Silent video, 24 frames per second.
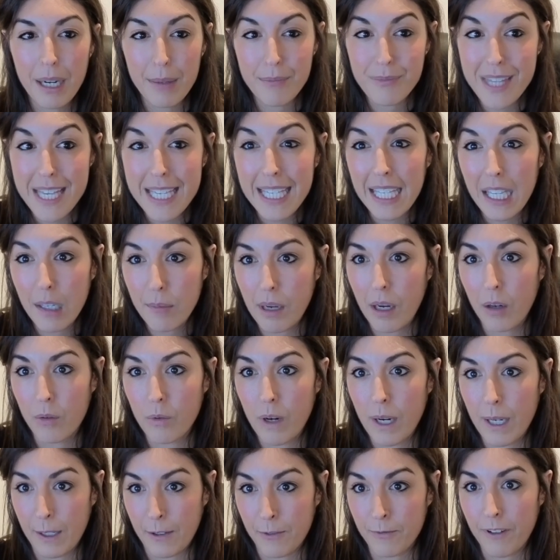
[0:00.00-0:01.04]
thinking about
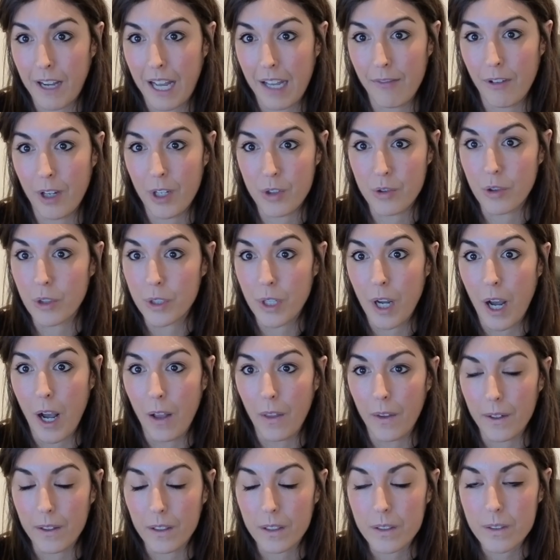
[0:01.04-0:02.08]
running
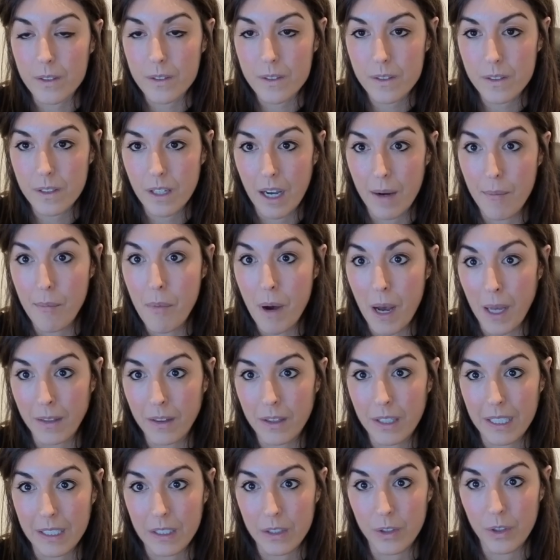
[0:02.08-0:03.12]
$500 a month
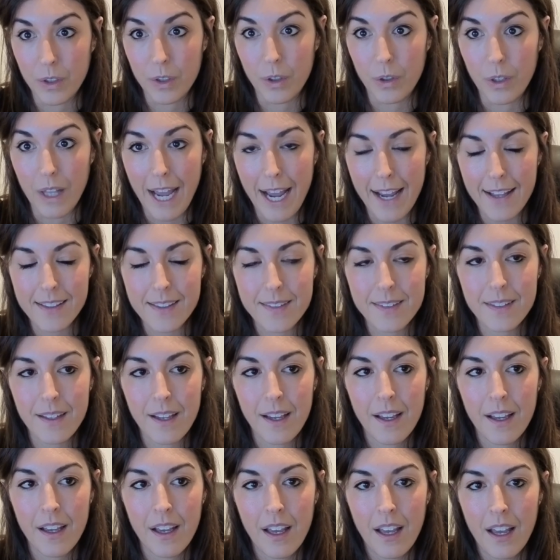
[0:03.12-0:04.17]
in Google ads.
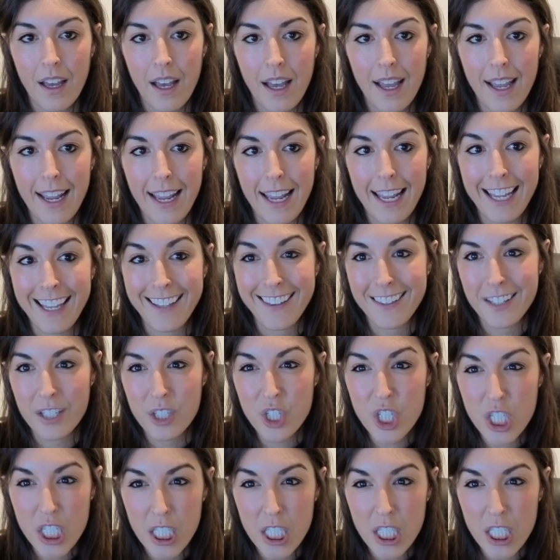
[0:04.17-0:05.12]
And she